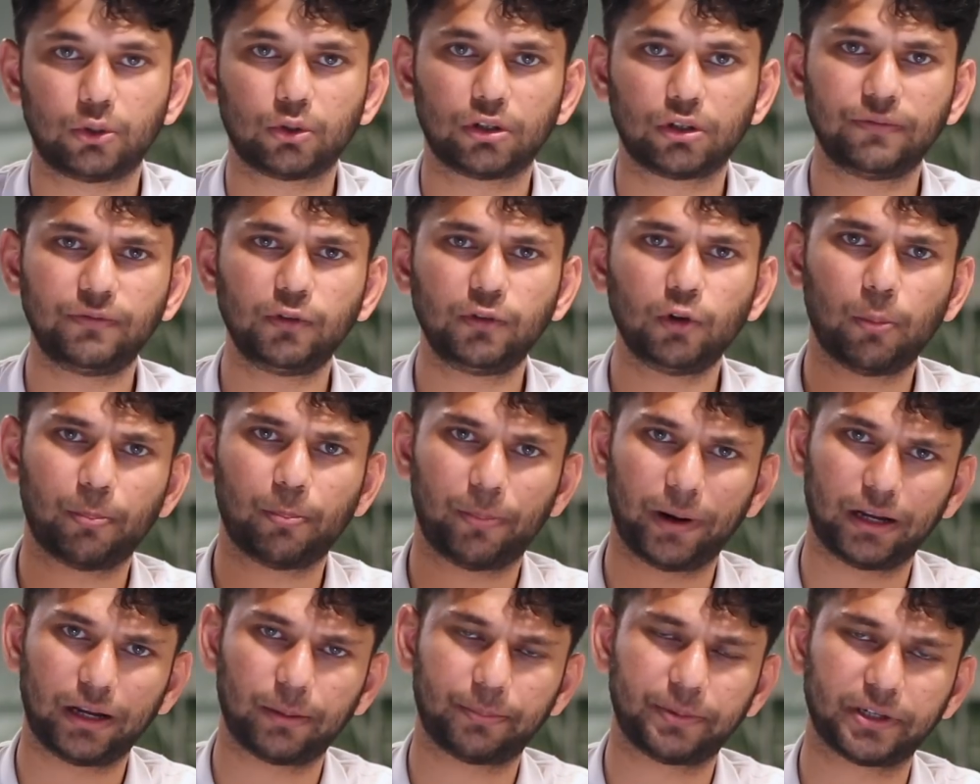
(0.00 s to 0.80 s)
To give you a
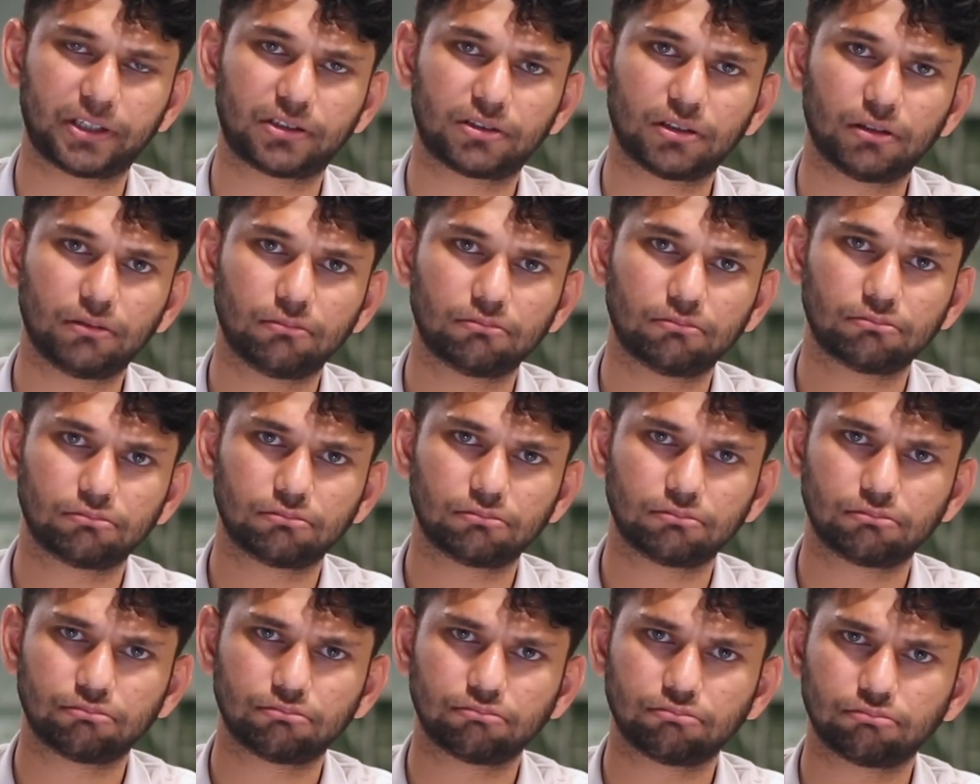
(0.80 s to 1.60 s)
better picture,
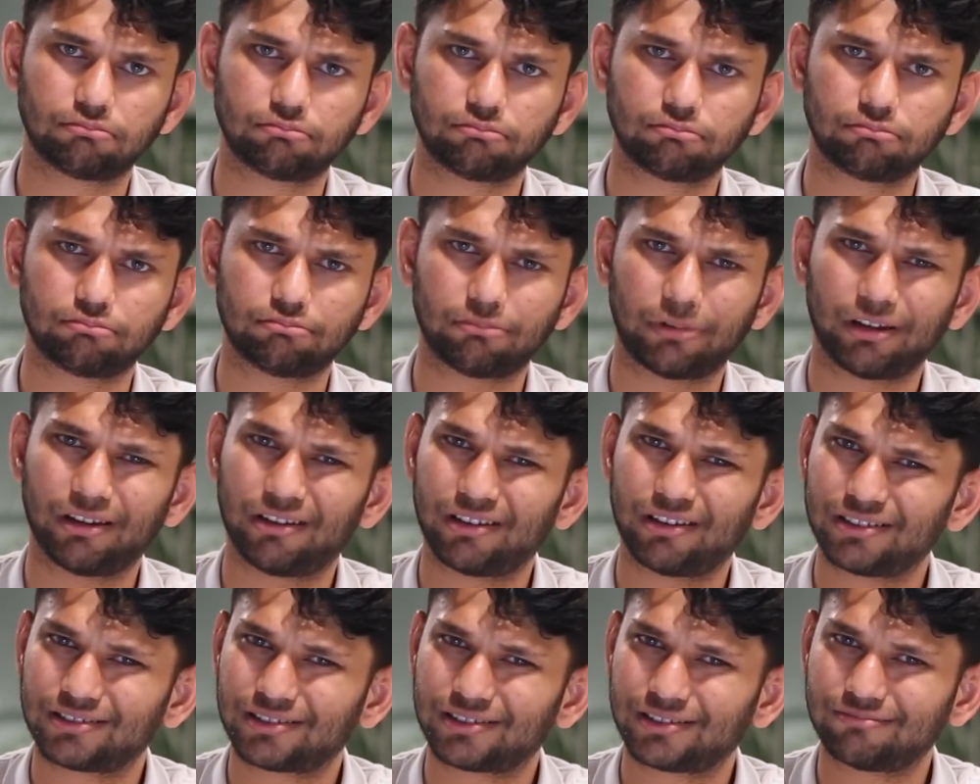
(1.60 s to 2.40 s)

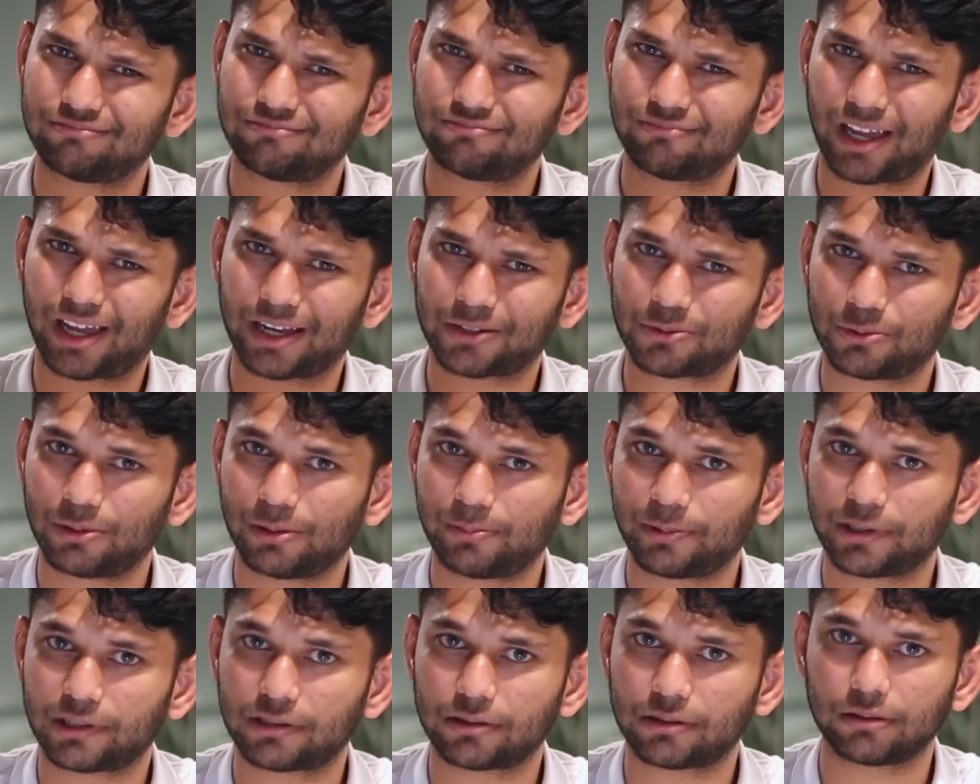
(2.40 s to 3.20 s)
here is an actual
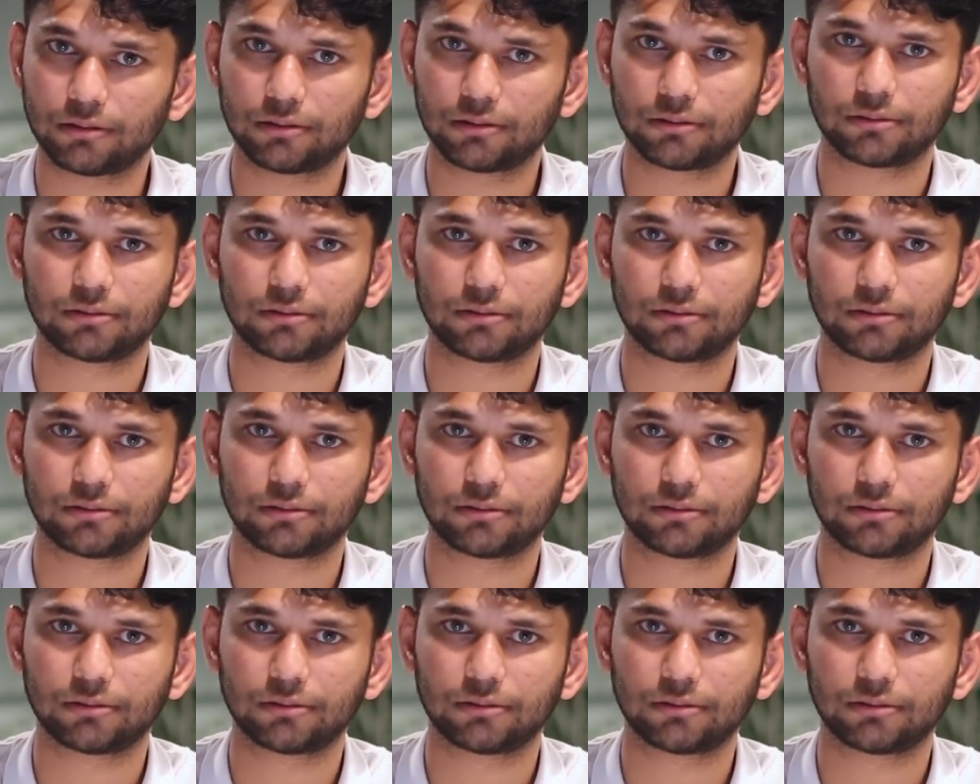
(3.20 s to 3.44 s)
picture.